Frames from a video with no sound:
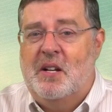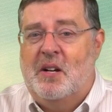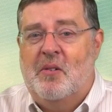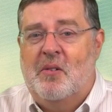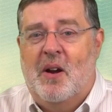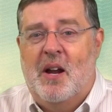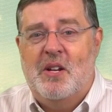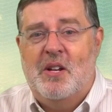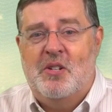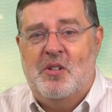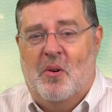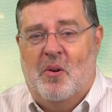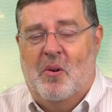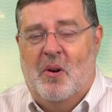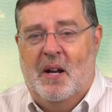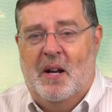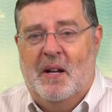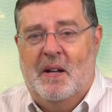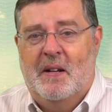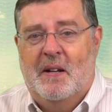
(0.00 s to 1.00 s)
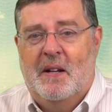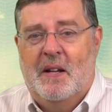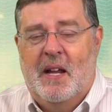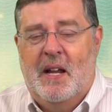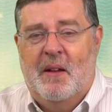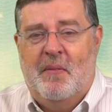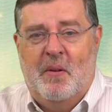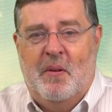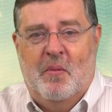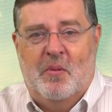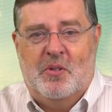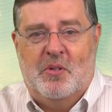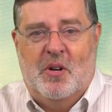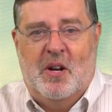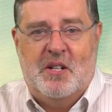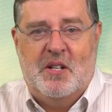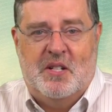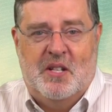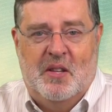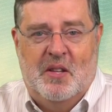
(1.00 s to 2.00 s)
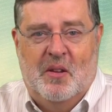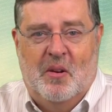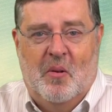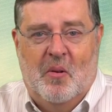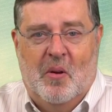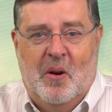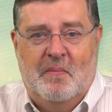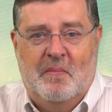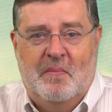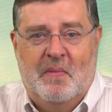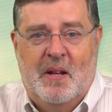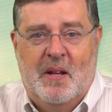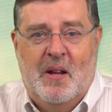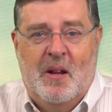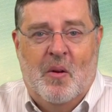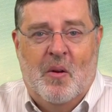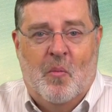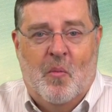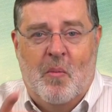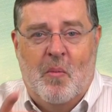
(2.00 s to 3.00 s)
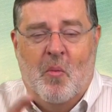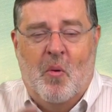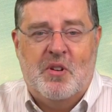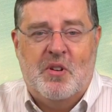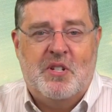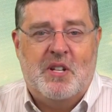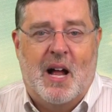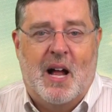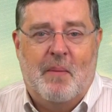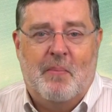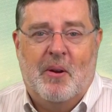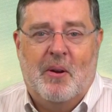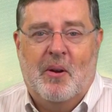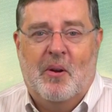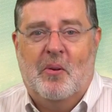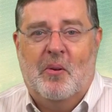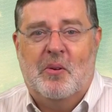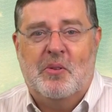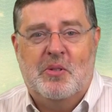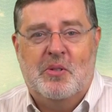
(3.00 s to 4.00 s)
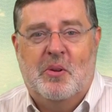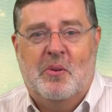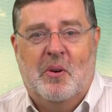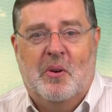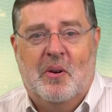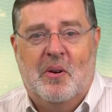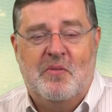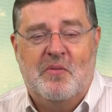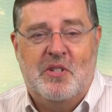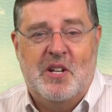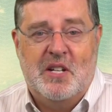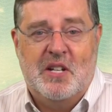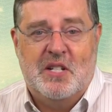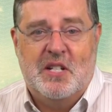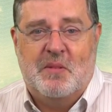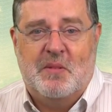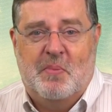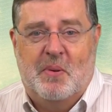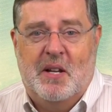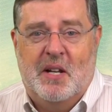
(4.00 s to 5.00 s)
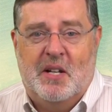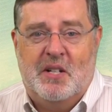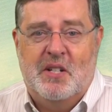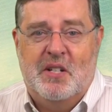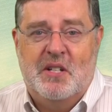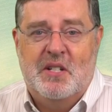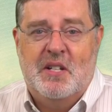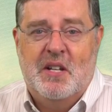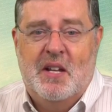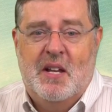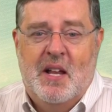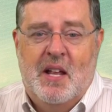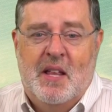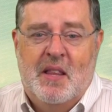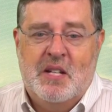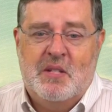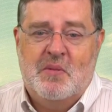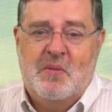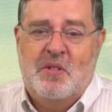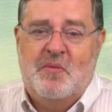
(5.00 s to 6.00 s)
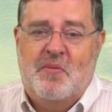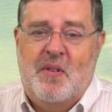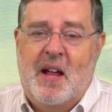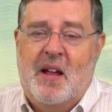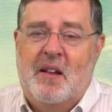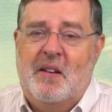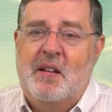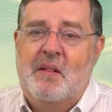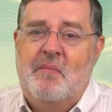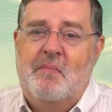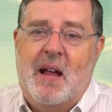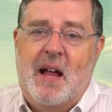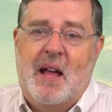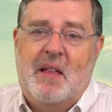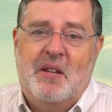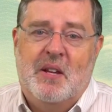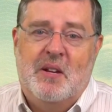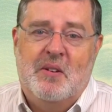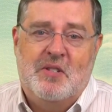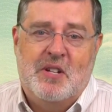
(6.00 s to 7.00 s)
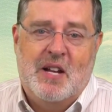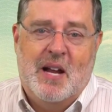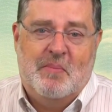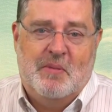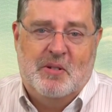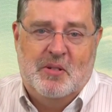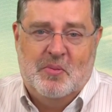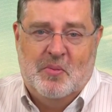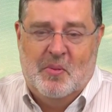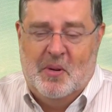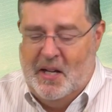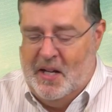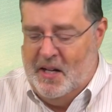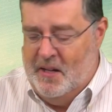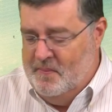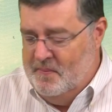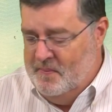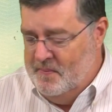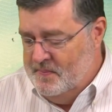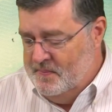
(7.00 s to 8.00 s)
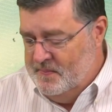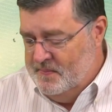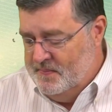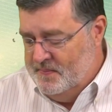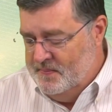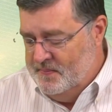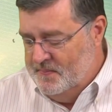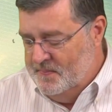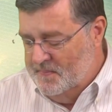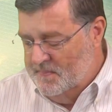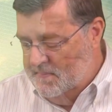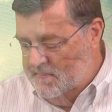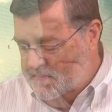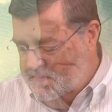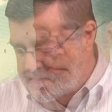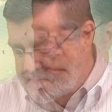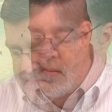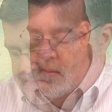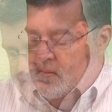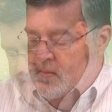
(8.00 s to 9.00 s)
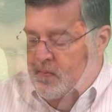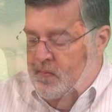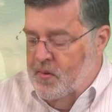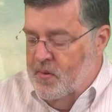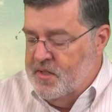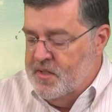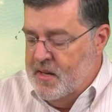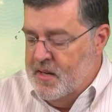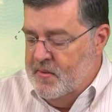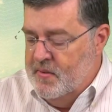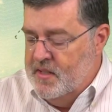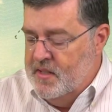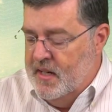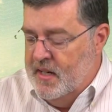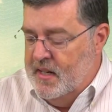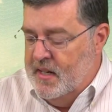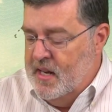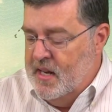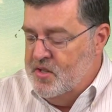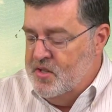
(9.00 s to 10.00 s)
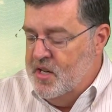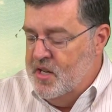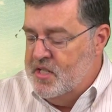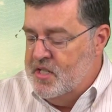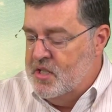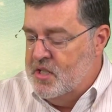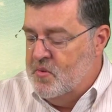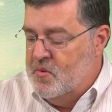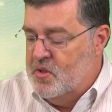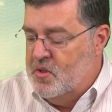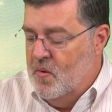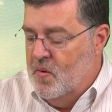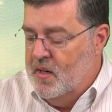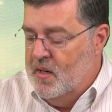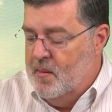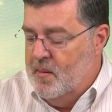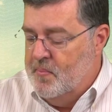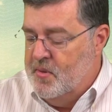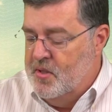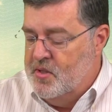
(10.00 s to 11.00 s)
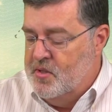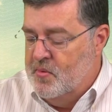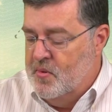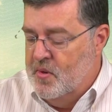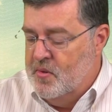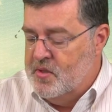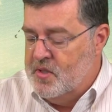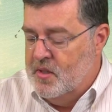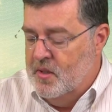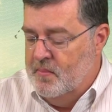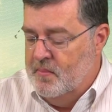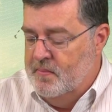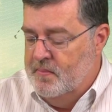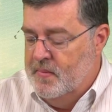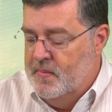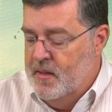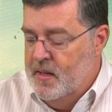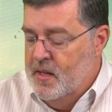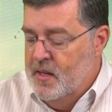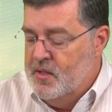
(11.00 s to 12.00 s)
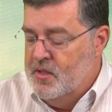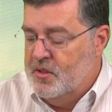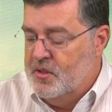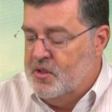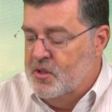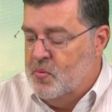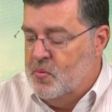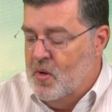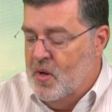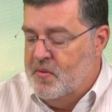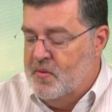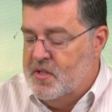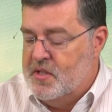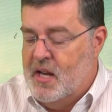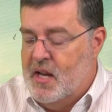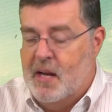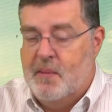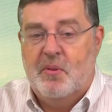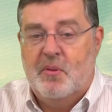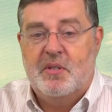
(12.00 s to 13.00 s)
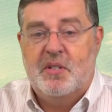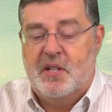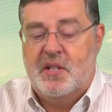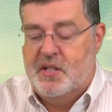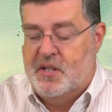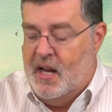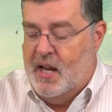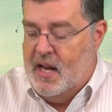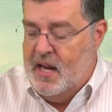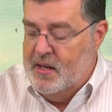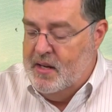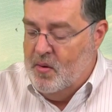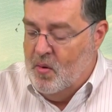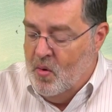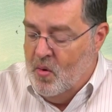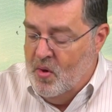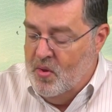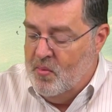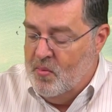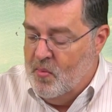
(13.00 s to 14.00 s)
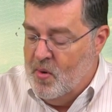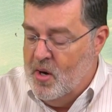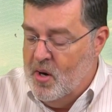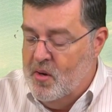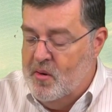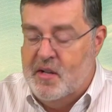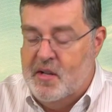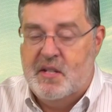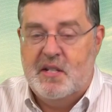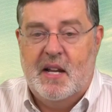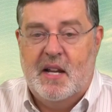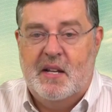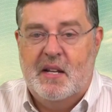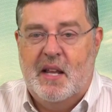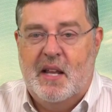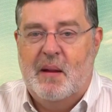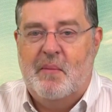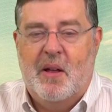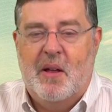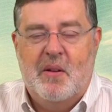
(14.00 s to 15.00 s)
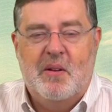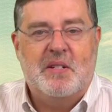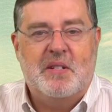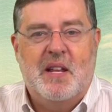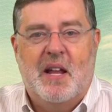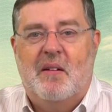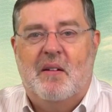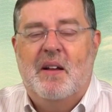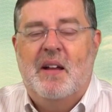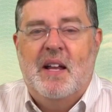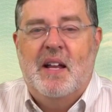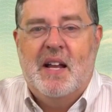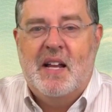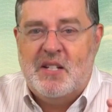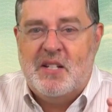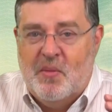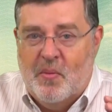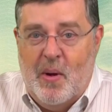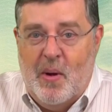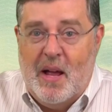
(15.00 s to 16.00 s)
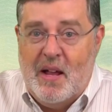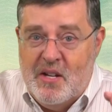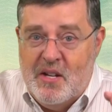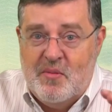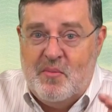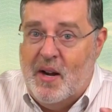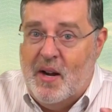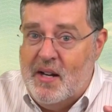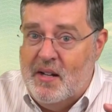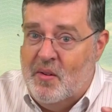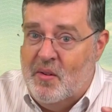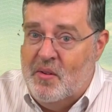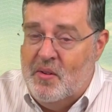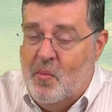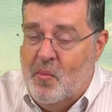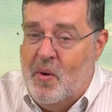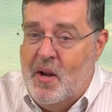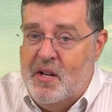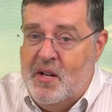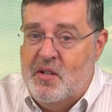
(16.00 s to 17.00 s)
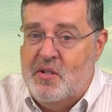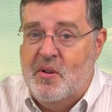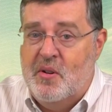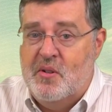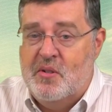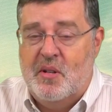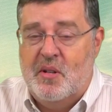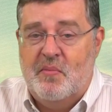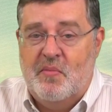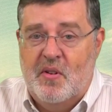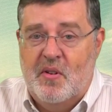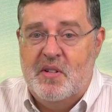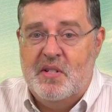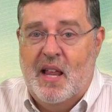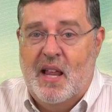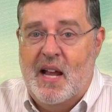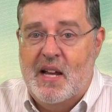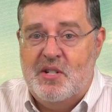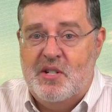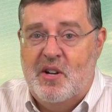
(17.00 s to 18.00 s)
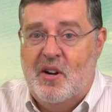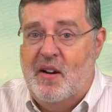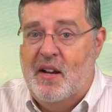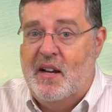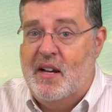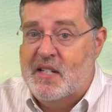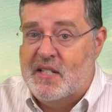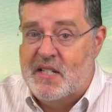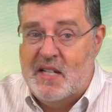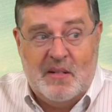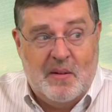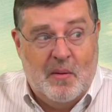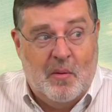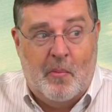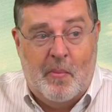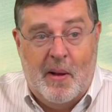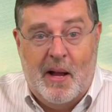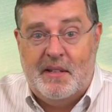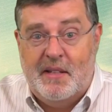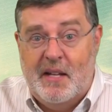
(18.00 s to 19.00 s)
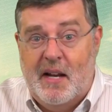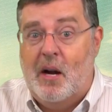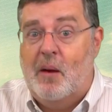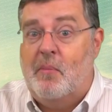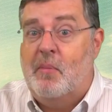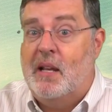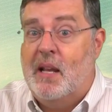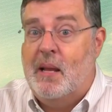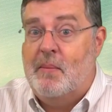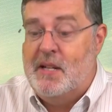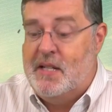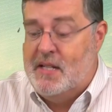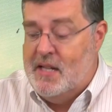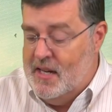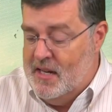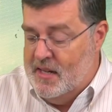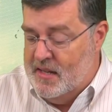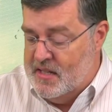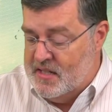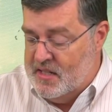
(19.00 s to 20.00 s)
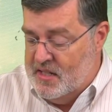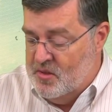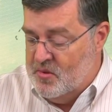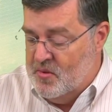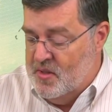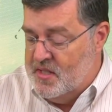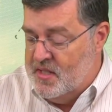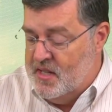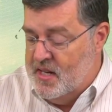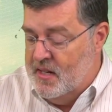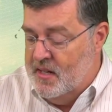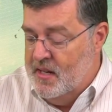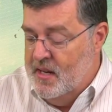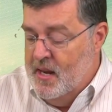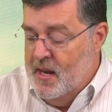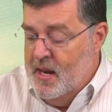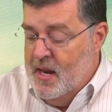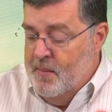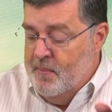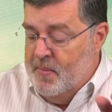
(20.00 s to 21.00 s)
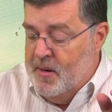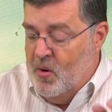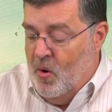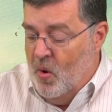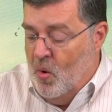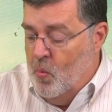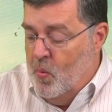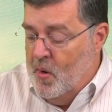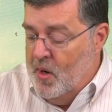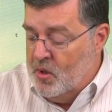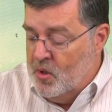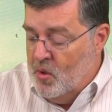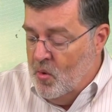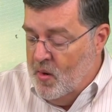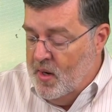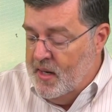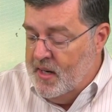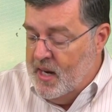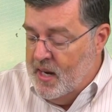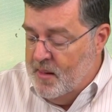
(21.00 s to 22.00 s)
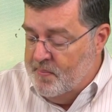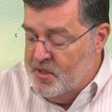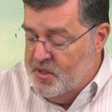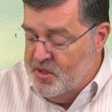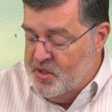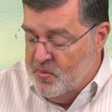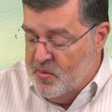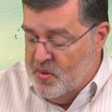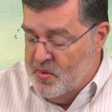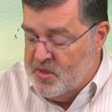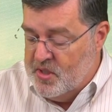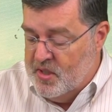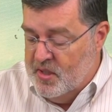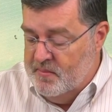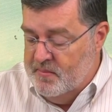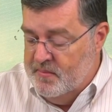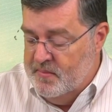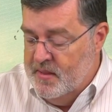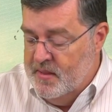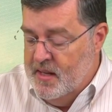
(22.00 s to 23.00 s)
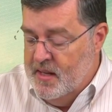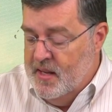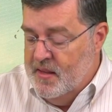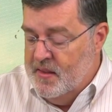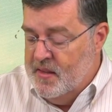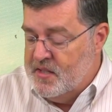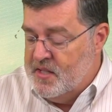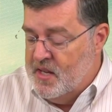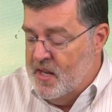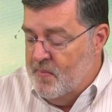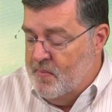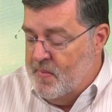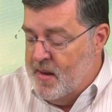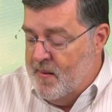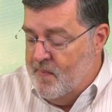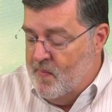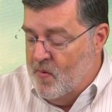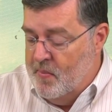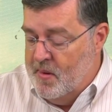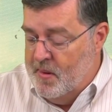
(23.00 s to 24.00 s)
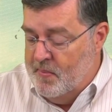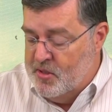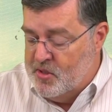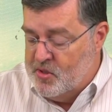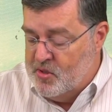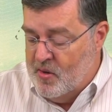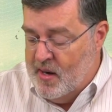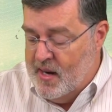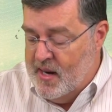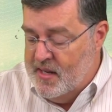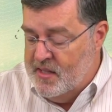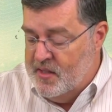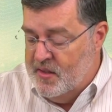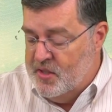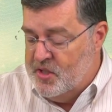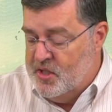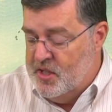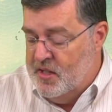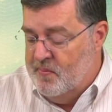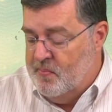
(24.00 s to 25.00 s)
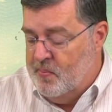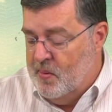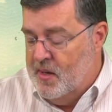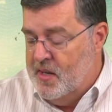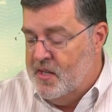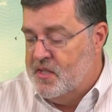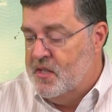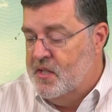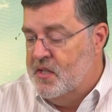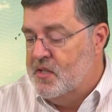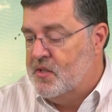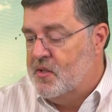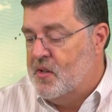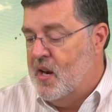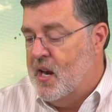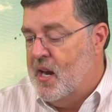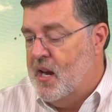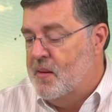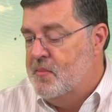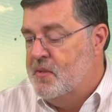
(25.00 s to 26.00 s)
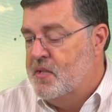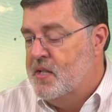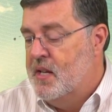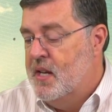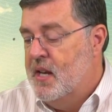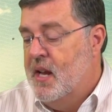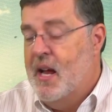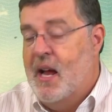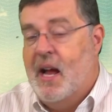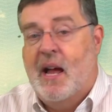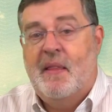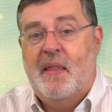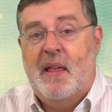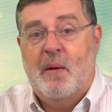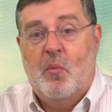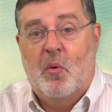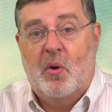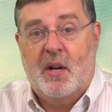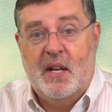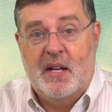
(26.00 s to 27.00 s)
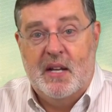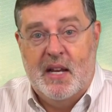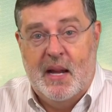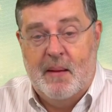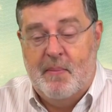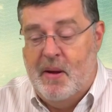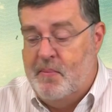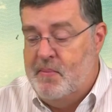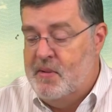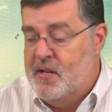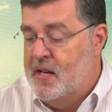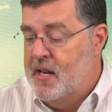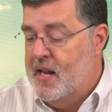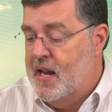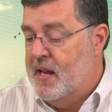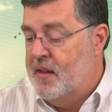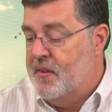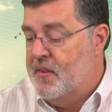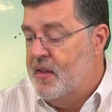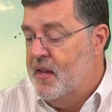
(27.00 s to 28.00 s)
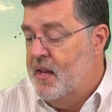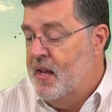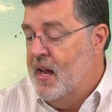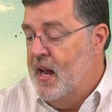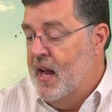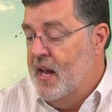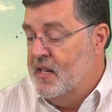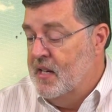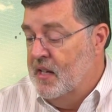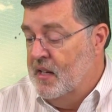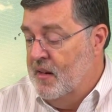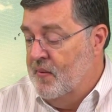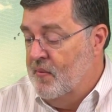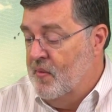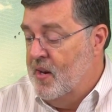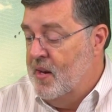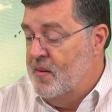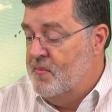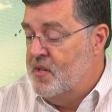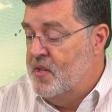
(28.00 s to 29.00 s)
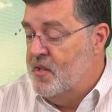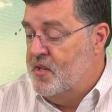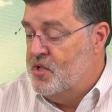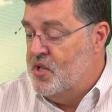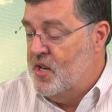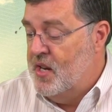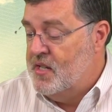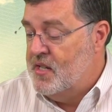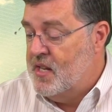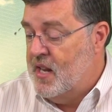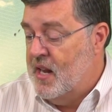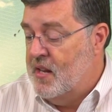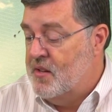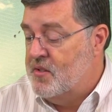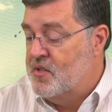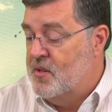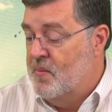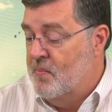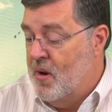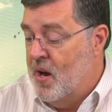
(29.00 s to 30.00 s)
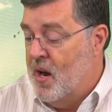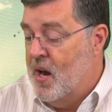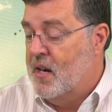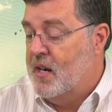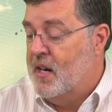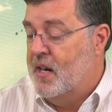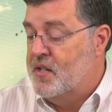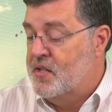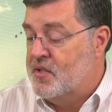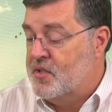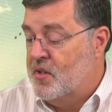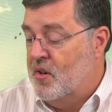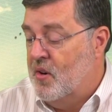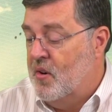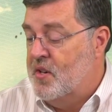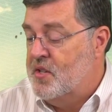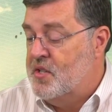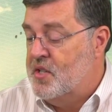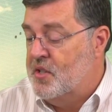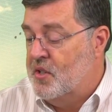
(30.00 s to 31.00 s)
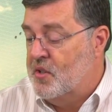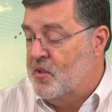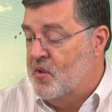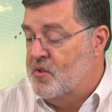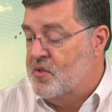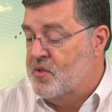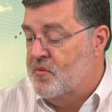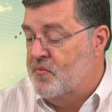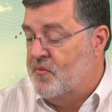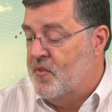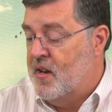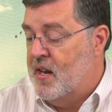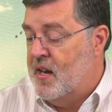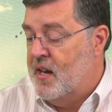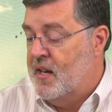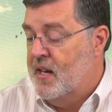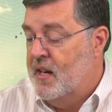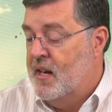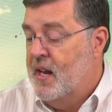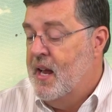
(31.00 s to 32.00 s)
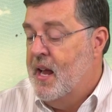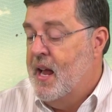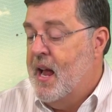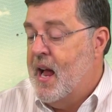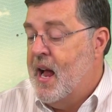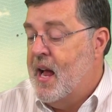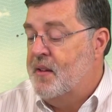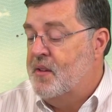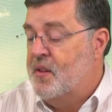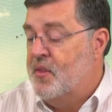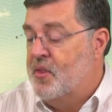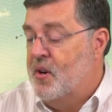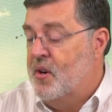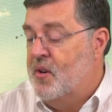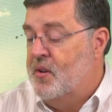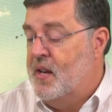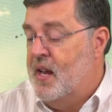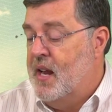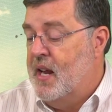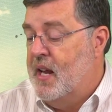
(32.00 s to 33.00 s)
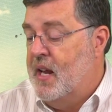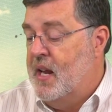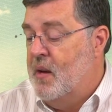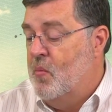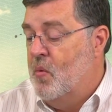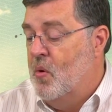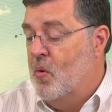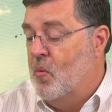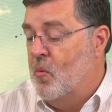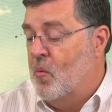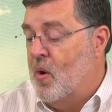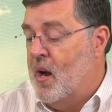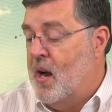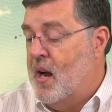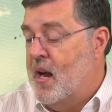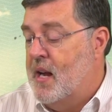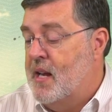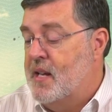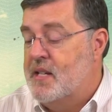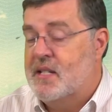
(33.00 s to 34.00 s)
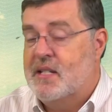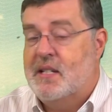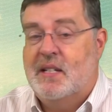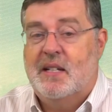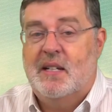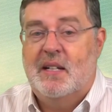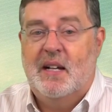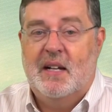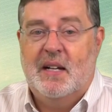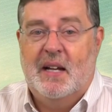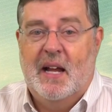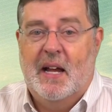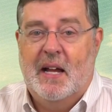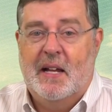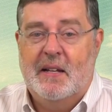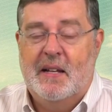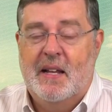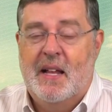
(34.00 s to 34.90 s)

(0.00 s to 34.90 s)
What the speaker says: great joy if you will trust in the Lord. One more stop on a little tour of Jesus' predictions. This one's found in Matthew chapter 20. Verse 17. Now Jesus was going up to Jerusalem, took the 12 disciples aside on the road and said to them, notice now, it's while he's right on the way to Jerusalem for his last journey, and he says, no, we're about there, but let me tell you this. Here's what he said. Behold, we're going up to Jerusalem. The Son of Man will be betrayed to the chief priests and the scribes, and they will condemn him to death and deliver him to the Gentiles to mock and discourage and to crucify, and the third day he will rise again.